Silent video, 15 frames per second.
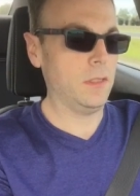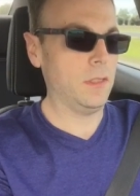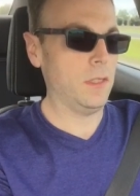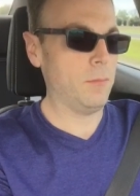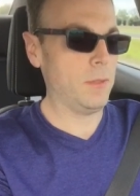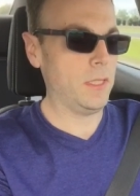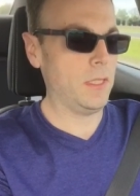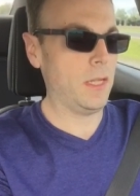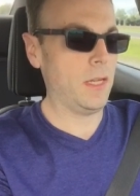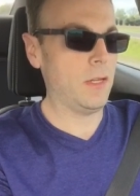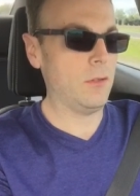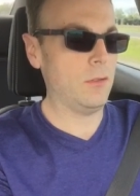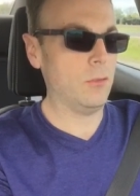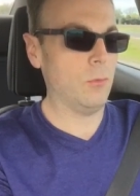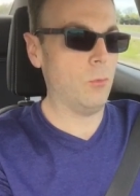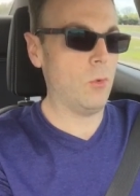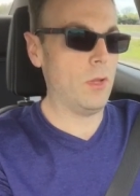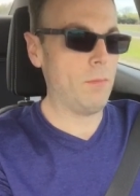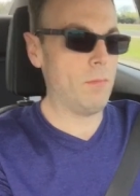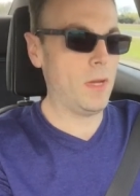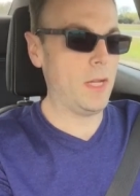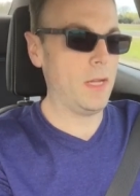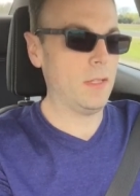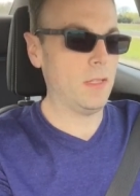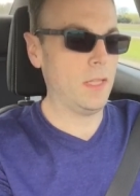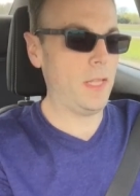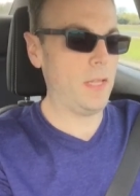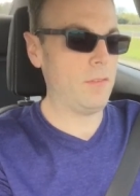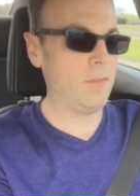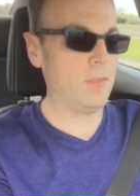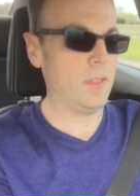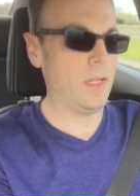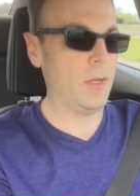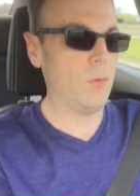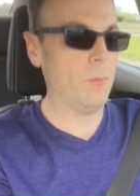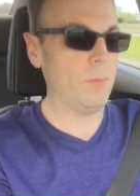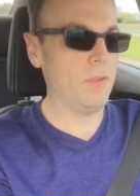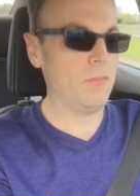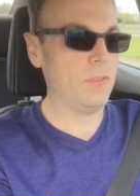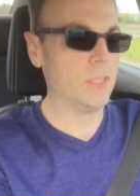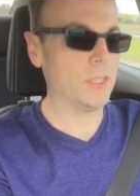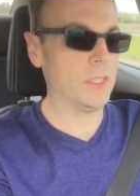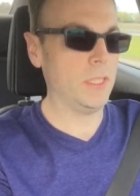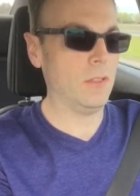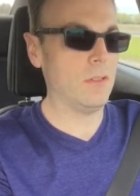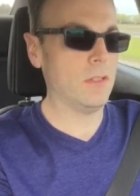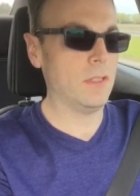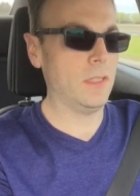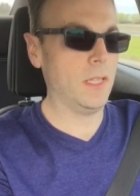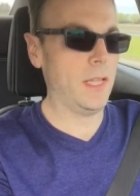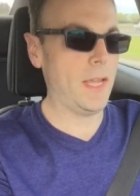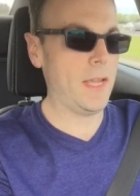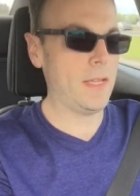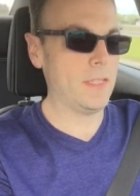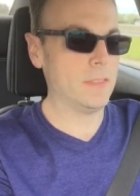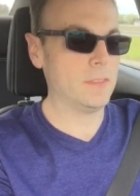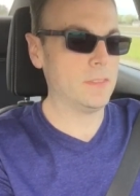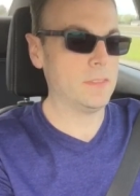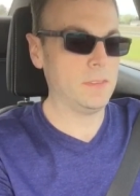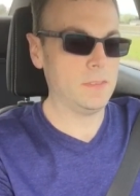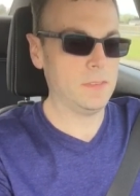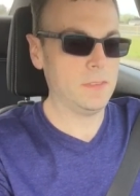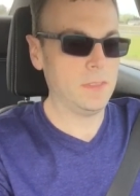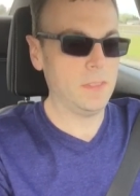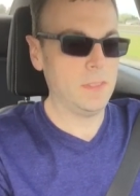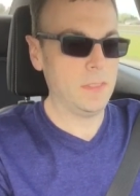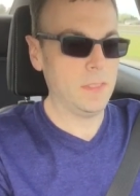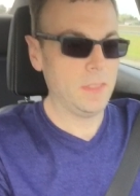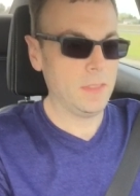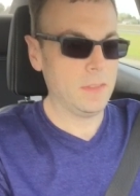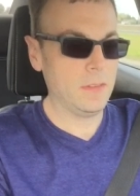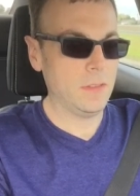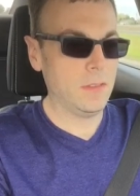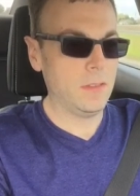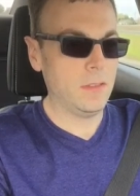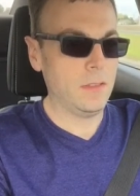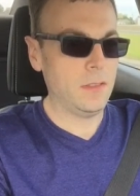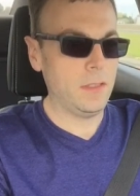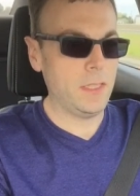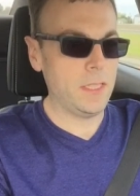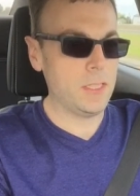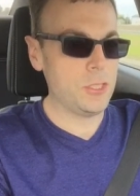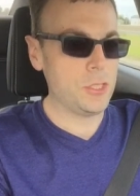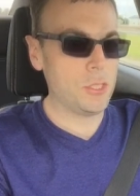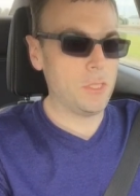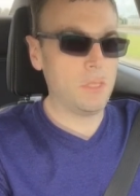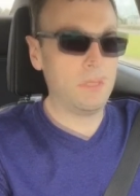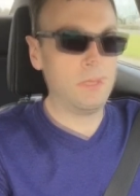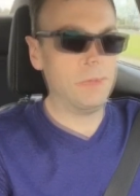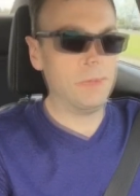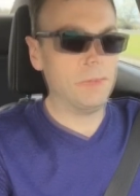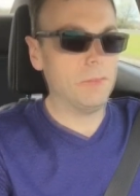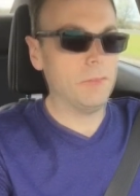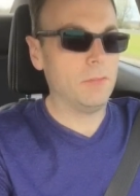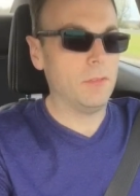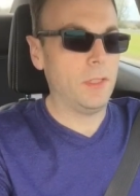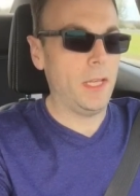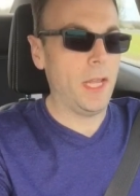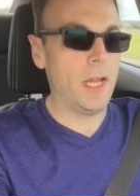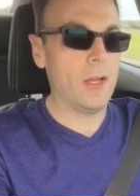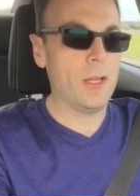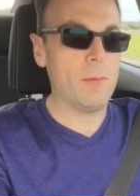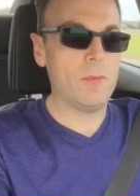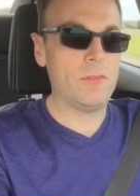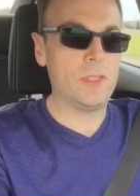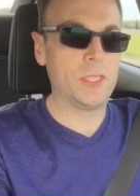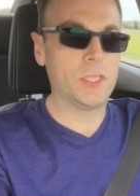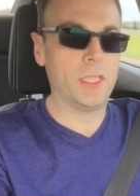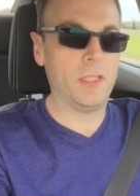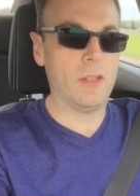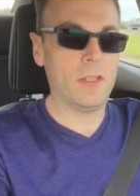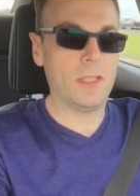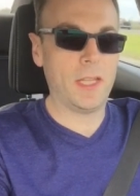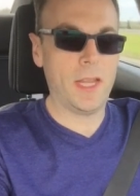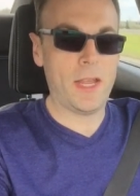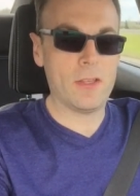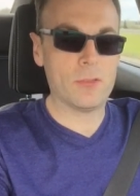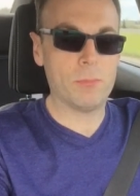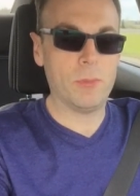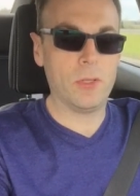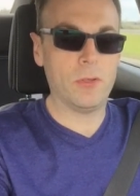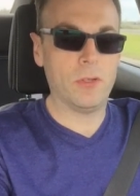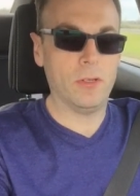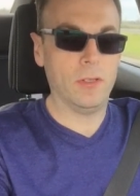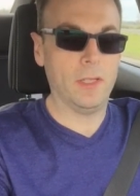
Coming down to 1 mile left and I will be officially on the gas engine. Now I am officially on the gas motor.